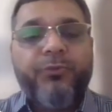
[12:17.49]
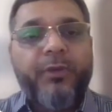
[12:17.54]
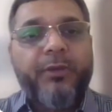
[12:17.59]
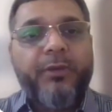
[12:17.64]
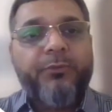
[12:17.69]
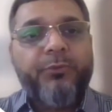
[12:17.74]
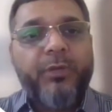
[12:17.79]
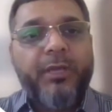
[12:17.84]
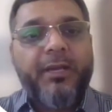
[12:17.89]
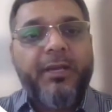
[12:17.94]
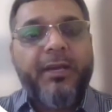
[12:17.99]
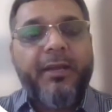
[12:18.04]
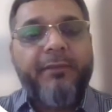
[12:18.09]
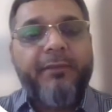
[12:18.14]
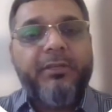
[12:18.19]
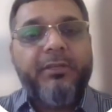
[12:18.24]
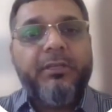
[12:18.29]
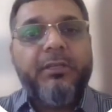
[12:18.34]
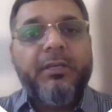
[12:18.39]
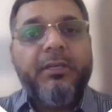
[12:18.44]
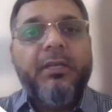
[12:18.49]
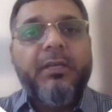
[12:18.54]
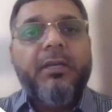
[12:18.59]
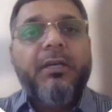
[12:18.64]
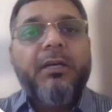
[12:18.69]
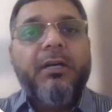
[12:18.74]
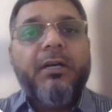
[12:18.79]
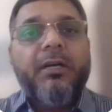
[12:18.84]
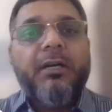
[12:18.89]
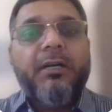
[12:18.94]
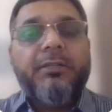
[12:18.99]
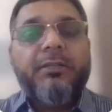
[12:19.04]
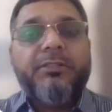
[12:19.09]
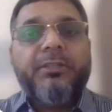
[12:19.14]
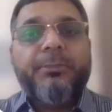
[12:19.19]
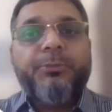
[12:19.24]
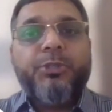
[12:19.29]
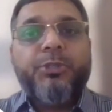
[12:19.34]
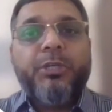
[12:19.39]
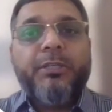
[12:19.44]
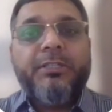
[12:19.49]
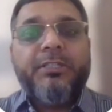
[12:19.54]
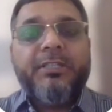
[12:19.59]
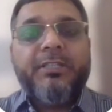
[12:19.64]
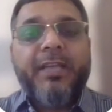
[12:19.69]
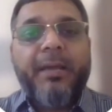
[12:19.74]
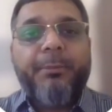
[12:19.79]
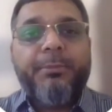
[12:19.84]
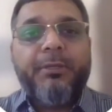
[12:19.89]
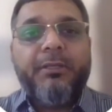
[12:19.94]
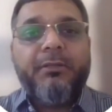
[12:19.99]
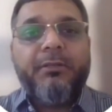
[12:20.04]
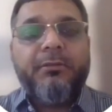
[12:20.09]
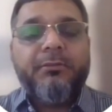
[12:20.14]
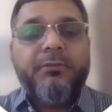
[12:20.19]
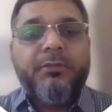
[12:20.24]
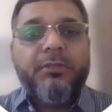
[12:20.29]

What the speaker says: when we are having some changes happening,